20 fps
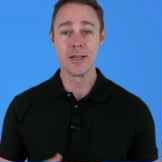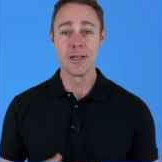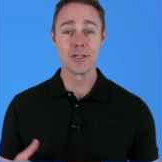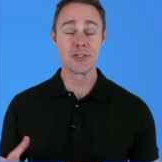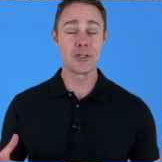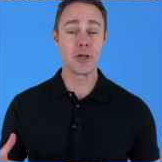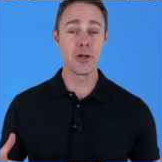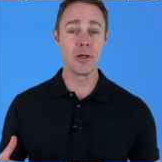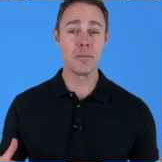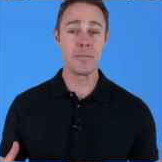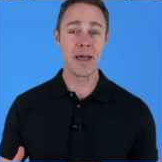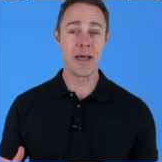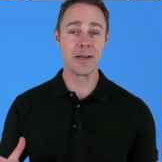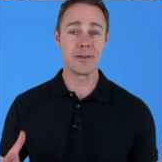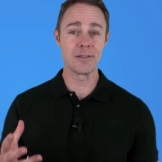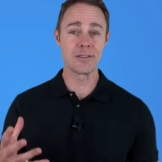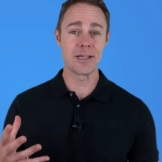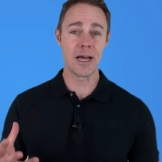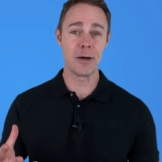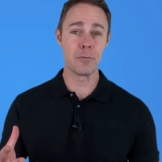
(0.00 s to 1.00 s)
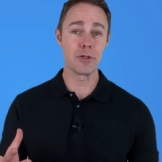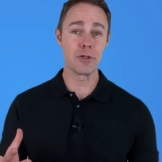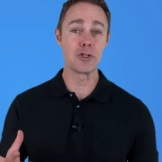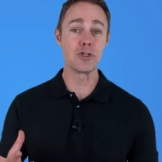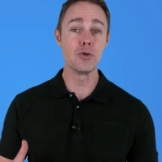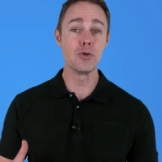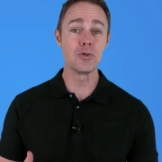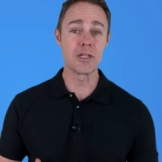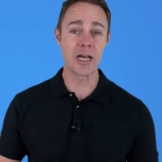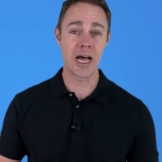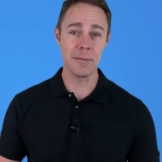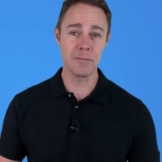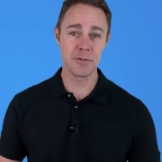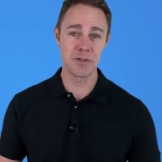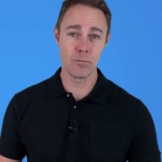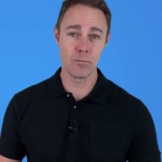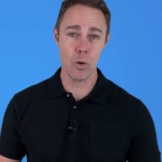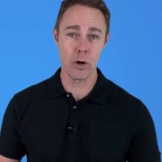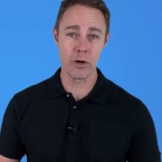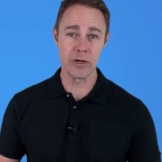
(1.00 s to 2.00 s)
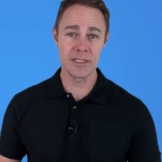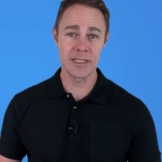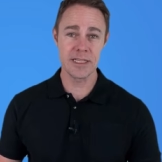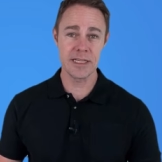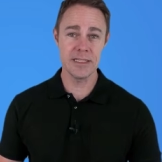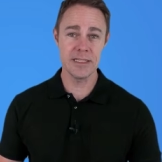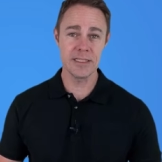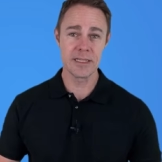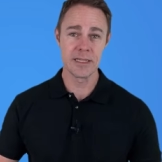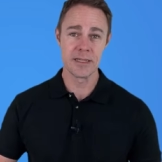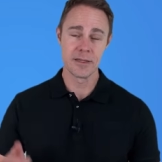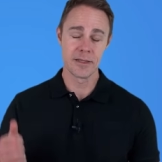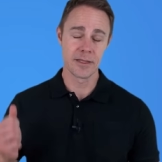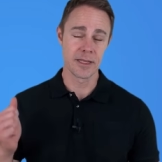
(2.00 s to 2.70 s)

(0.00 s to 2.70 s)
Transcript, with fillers: Solar panels come with two types of warranties.